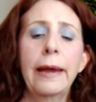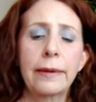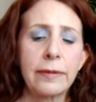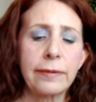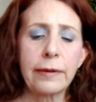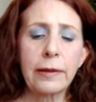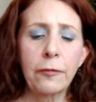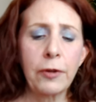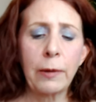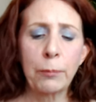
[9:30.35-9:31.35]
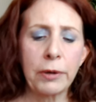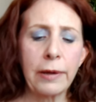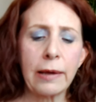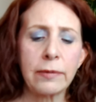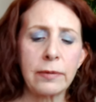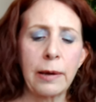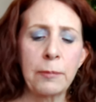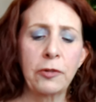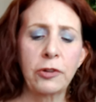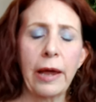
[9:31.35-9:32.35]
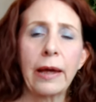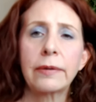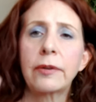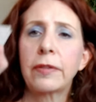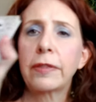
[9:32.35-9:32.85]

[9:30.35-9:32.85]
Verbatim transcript: It's still available last time I checked,